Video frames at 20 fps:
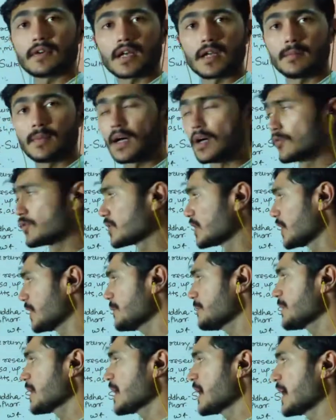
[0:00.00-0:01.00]
about
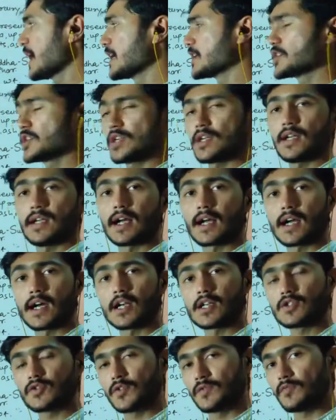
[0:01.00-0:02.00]
the Acharya
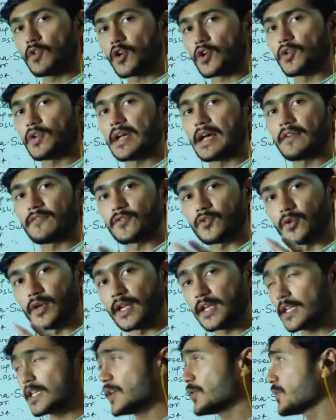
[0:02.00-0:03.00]
Nagarjuna, what you have to
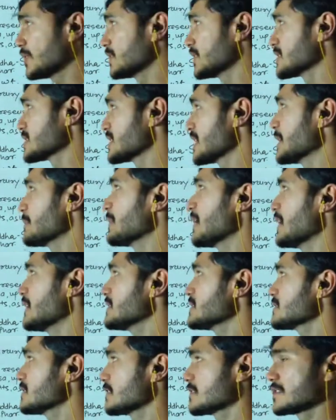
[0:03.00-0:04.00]
include in the same
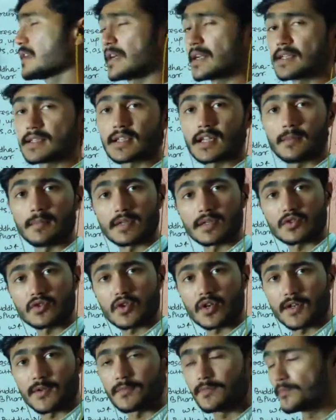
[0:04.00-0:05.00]
answer, that is
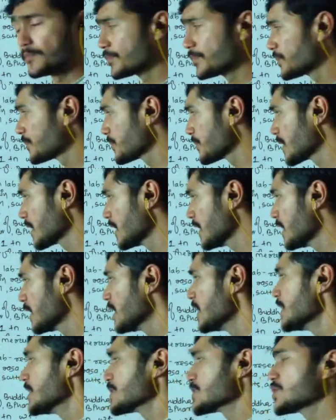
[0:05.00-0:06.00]
chemistry.
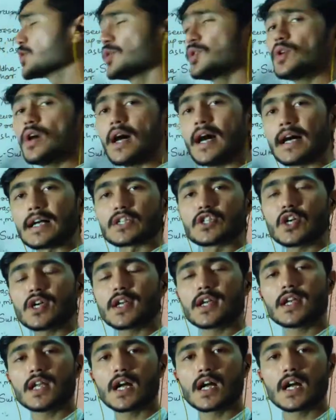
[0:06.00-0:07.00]
So
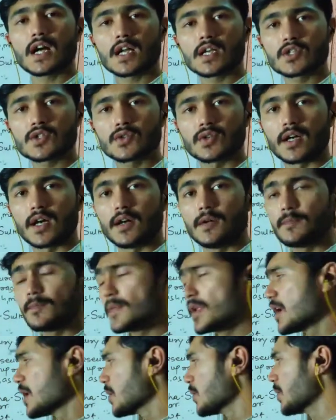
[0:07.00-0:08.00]
Acharya Nagarjuna
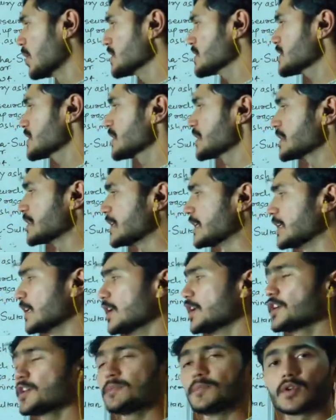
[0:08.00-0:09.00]
was the
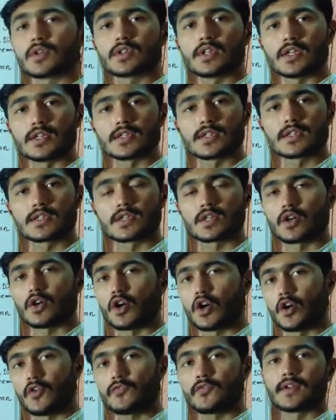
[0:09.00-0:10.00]
learned Buddhist
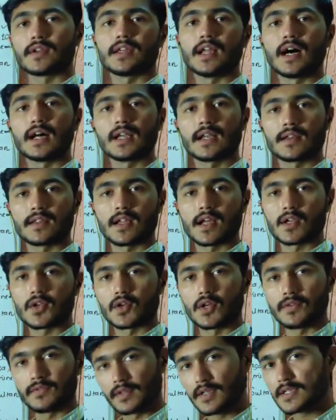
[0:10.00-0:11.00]
of Nalanda
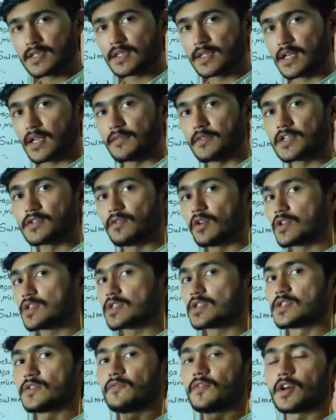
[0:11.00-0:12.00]
University, which
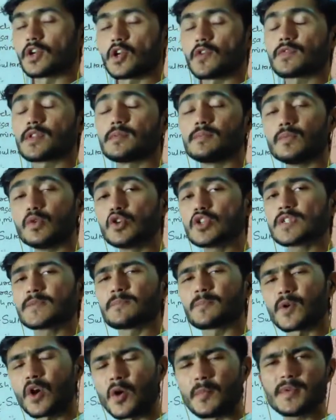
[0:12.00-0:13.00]
was one of the most
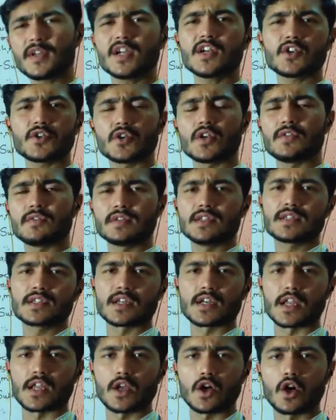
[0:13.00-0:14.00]
prominent
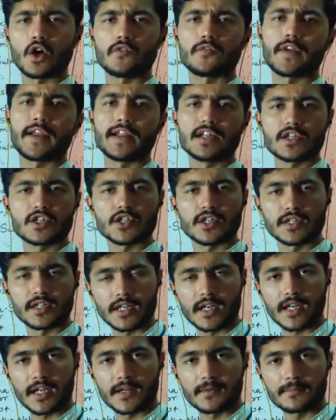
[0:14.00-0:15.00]
university of ancient
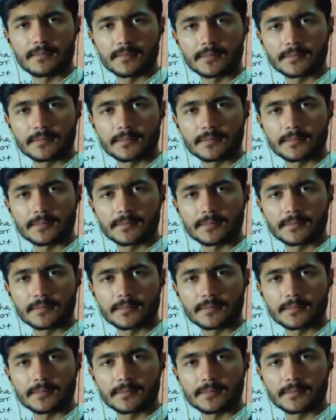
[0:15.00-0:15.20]
India.